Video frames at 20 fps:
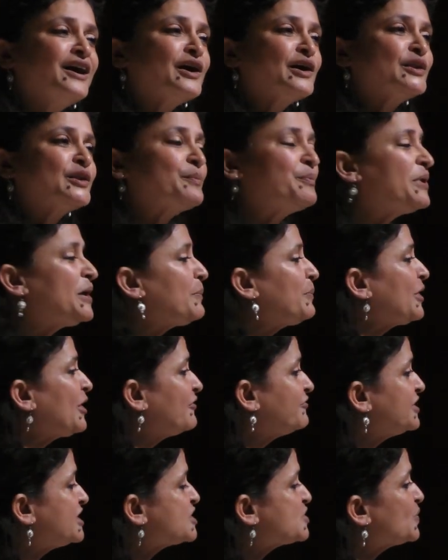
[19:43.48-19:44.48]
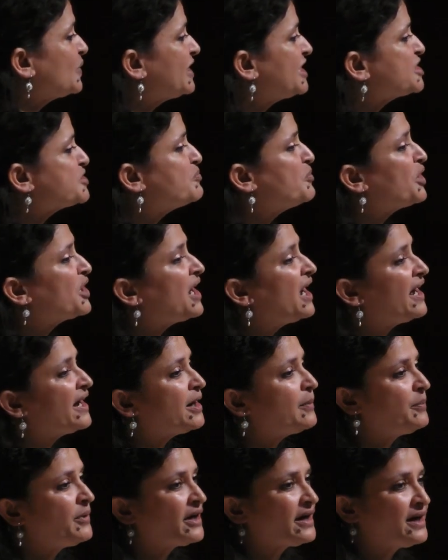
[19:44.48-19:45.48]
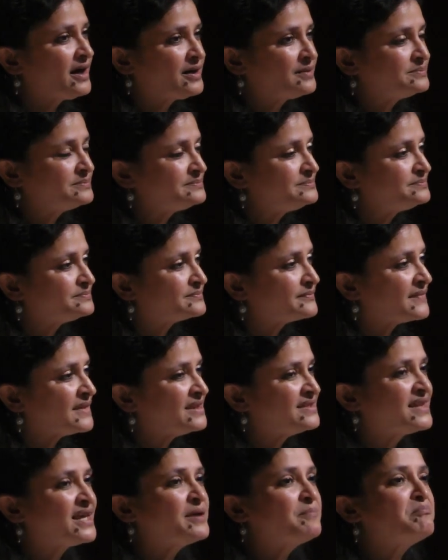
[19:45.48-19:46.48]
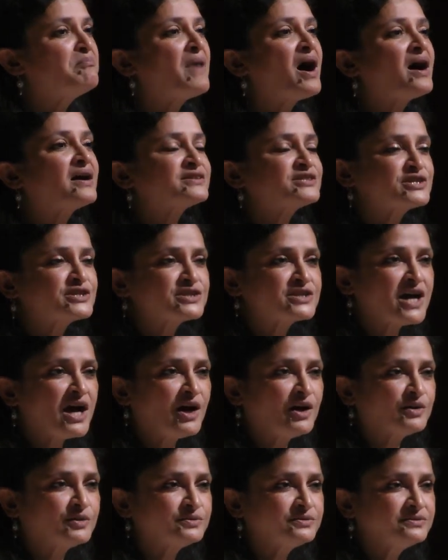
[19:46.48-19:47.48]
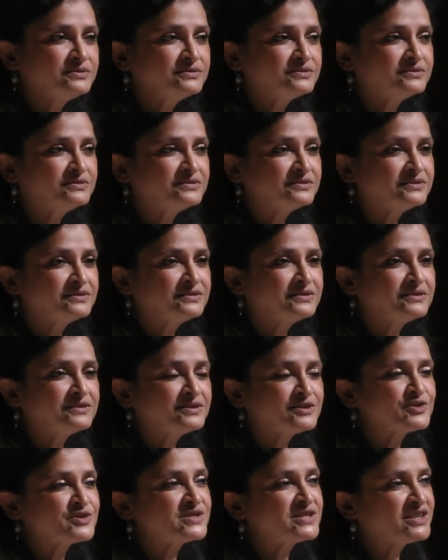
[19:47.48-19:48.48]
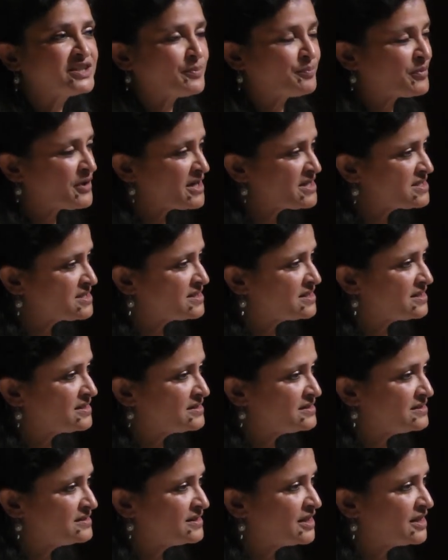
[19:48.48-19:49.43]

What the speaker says: the people of this village, Mukaya Payam, they marched down to see the president.